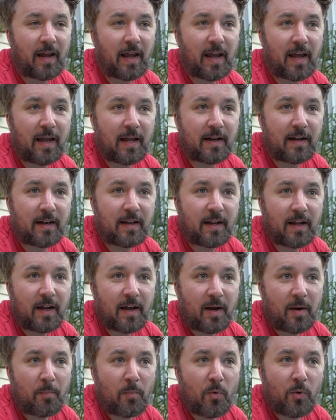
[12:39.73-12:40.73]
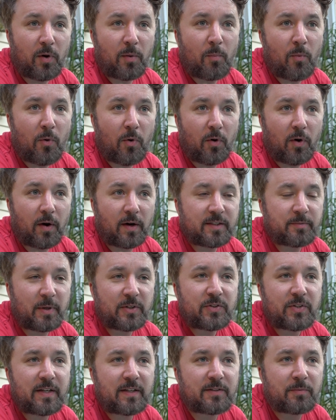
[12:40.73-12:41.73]
and more,
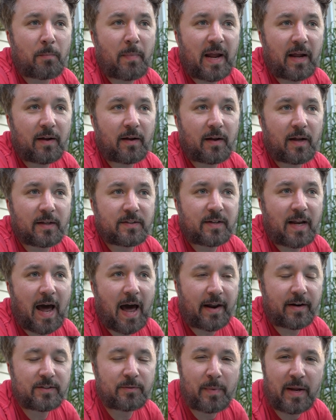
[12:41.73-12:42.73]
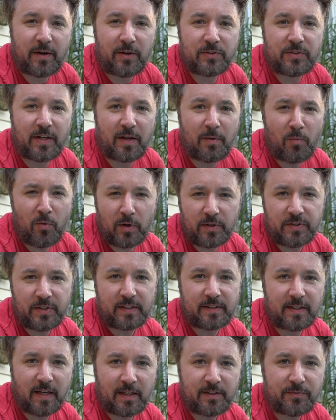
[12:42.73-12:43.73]
especially as cottage makers get more
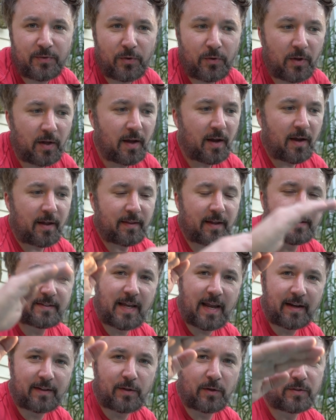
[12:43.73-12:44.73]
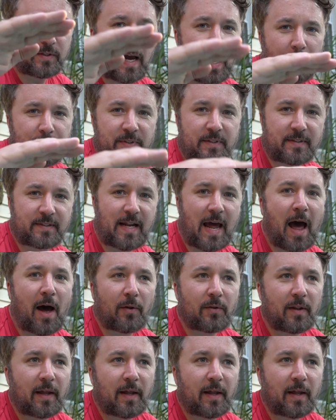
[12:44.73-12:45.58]
successful, they take those options down.